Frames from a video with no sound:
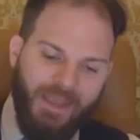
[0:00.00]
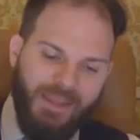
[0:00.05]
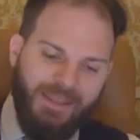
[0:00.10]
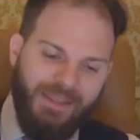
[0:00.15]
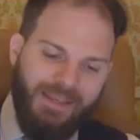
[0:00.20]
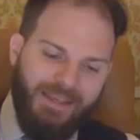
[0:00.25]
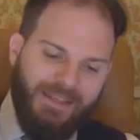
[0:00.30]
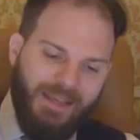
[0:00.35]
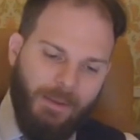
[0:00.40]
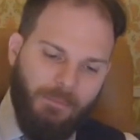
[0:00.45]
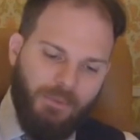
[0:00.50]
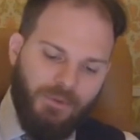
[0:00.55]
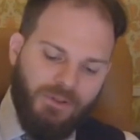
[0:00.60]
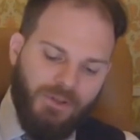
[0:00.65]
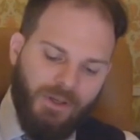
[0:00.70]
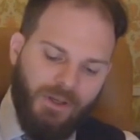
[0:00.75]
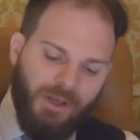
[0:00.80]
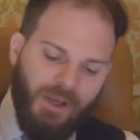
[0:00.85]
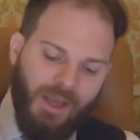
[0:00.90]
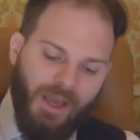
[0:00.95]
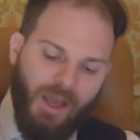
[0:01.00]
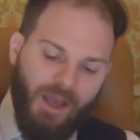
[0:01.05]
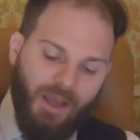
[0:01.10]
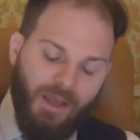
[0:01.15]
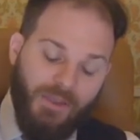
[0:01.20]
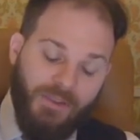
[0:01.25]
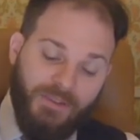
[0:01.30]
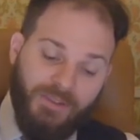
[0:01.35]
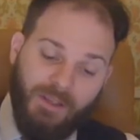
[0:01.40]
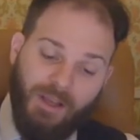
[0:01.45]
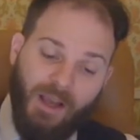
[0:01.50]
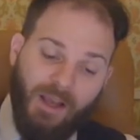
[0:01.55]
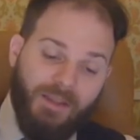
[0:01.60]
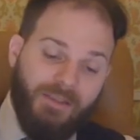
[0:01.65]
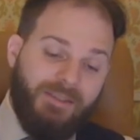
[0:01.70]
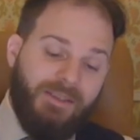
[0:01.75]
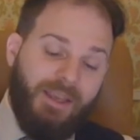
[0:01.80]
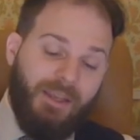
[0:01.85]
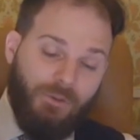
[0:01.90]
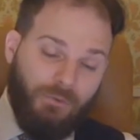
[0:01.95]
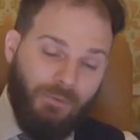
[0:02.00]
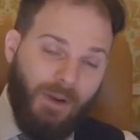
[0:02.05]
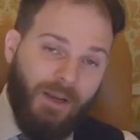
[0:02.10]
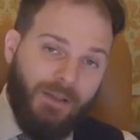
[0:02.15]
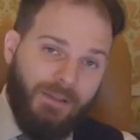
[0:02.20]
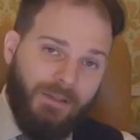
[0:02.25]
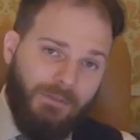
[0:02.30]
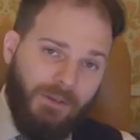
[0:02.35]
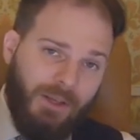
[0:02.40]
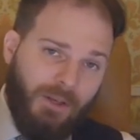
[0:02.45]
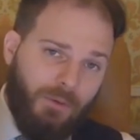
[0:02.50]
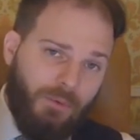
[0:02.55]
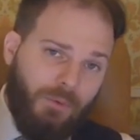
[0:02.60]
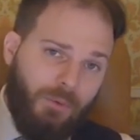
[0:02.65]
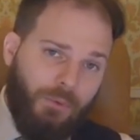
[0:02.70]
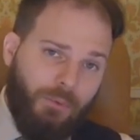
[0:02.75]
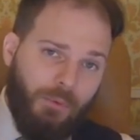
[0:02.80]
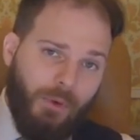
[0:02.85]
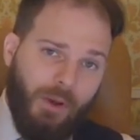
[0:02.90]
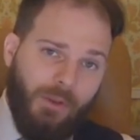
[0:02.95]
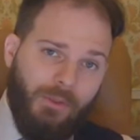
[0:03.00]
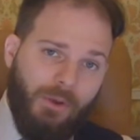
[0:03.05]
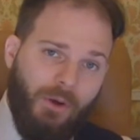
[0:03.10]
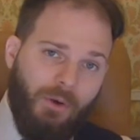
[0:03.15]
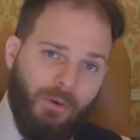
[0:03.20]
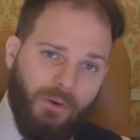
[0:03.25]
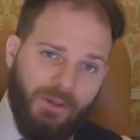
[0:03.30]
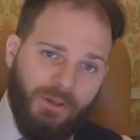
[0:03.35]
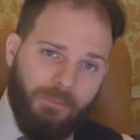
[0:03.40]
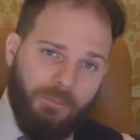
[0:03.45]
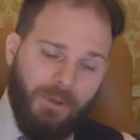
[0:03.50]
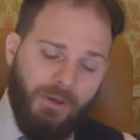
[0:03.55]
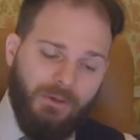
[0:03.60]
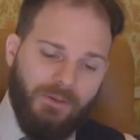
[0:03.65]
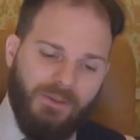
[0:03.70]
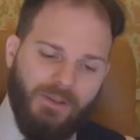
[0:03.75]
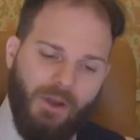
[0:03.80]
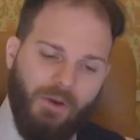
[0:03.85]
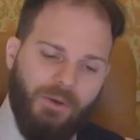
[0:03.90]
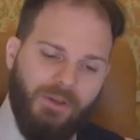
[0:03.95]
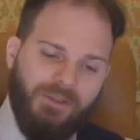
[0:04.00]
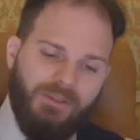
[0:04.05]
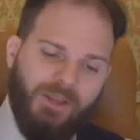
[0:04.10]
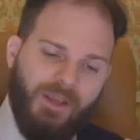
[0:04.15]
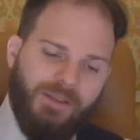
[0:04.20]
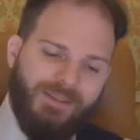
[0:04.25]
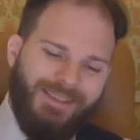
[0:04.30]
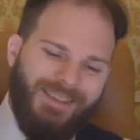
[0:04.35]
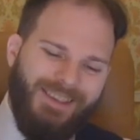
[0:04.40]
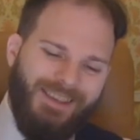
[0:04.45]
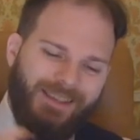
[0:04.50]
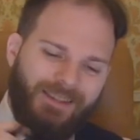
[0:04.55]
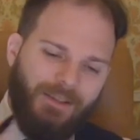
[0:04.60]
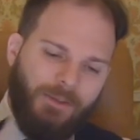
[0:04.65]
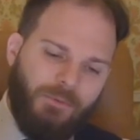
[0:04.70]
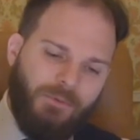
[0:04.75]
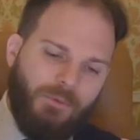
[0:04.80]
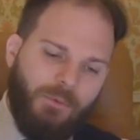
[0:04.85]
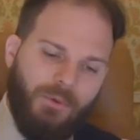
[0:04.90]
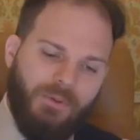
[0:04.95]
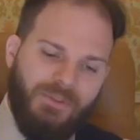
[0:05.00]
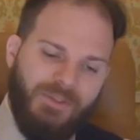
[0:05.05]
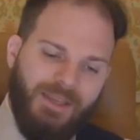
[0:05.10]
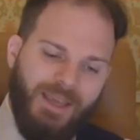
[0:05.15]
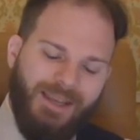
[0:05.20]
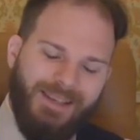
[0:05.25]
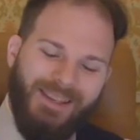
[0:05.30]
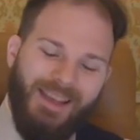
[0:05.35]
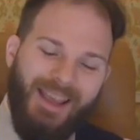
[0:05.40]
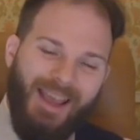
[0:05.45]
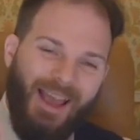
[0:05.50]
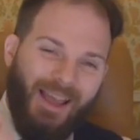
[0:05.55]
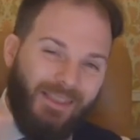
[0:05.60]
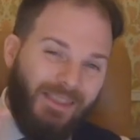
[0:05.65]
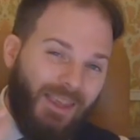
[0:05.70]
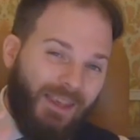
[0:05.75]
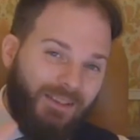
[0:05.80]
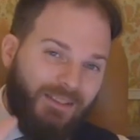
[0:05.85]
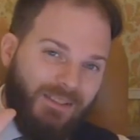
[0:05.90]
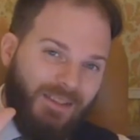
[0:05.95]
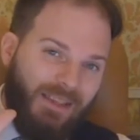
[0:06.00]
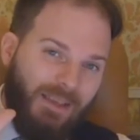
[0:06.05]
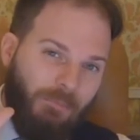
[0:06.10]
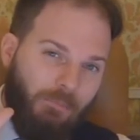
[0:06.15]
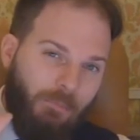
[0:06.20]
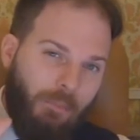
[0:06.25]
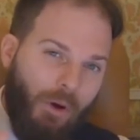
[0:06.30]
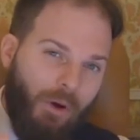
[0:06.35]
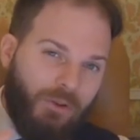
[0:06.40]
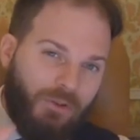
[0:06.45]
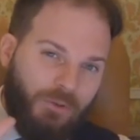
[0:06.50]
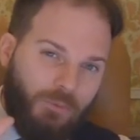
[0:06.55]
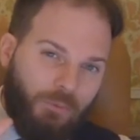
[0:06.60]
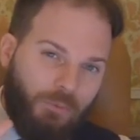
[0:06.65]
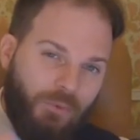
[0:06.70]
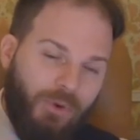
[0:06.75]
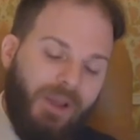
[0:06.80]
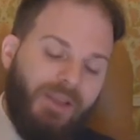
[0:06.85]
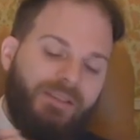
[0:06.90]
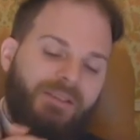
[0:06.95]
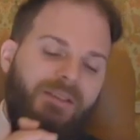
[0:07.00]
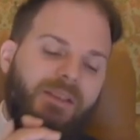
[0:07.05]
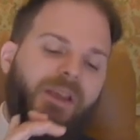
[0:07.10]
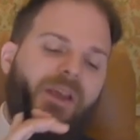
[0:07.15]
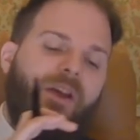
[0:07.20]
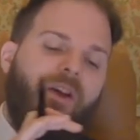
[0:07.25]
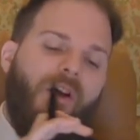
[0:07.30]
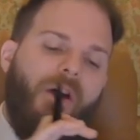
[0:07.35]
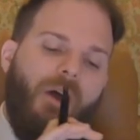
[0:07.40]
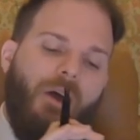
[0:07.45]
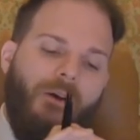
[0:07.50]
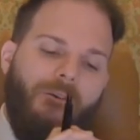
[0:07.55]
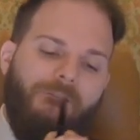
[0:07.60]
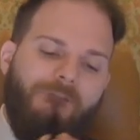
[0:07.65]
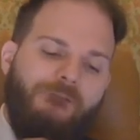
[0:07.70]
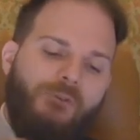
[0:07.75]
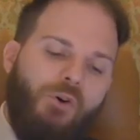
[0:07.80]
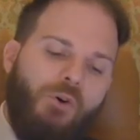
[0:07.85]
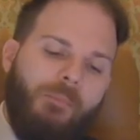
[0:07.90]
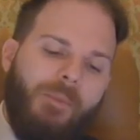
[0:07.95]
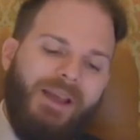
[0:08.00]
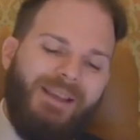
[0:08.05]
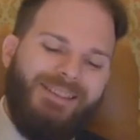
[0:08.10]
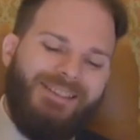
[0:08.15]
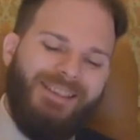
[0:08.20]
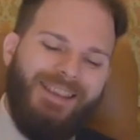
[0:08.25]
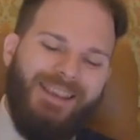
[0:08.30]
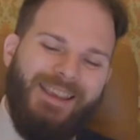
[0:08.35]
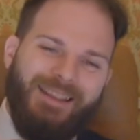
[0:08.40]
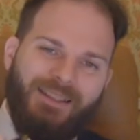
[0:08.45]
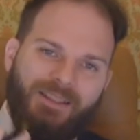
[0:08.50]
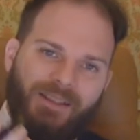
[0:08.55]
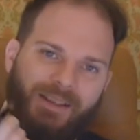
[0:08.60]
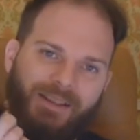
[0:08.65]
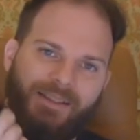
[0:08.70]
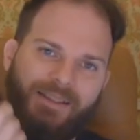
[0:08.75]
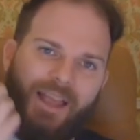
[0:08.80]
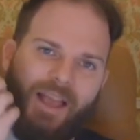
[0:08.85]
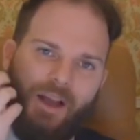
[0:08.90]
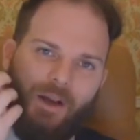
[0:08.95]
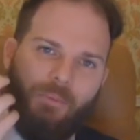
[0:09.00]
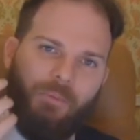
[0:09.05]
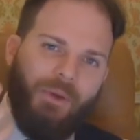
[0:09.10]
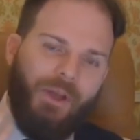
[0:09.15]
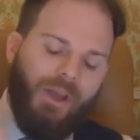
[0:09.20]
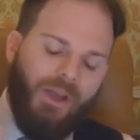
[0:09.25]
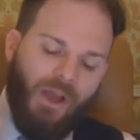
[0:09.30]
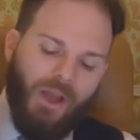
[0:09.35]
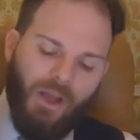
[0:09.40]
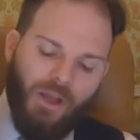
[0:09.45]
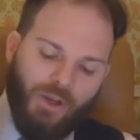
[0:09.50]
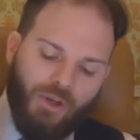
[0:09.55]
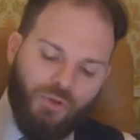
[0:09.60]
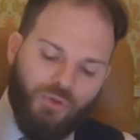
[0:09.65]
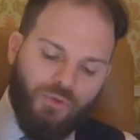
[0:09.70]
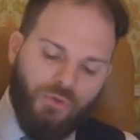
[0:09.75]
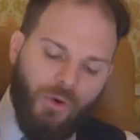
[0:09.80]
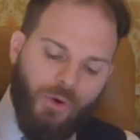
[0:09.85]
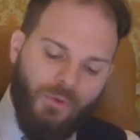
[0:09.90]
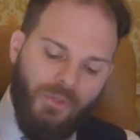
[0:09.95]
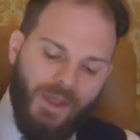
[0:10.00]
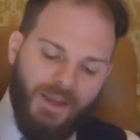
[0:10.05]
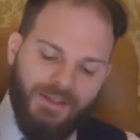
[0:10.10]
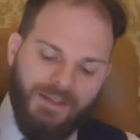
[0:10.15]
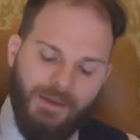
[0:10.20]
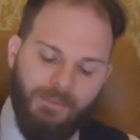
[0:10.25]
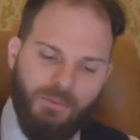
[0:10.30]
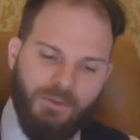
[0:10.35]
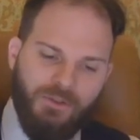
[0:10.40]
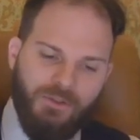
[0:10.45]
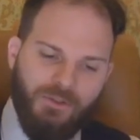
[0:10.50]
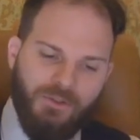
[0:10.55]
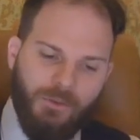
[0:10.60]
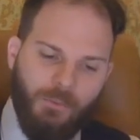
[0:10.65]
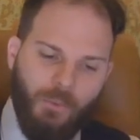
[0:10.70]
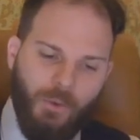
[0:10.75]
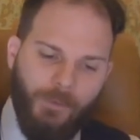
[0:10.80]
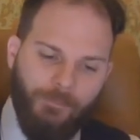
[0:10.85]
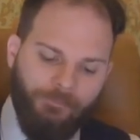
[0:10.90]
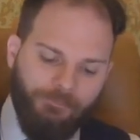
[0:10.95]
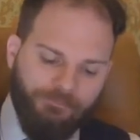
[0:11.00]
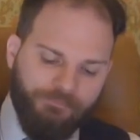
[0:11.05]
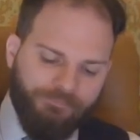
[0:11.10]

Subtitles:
The temperature, the cigar stays relatively cool throughout the whole experience. It only starts to heat up towards the end, and thanks to the box-pressed format, it does help control that temperature somewhat.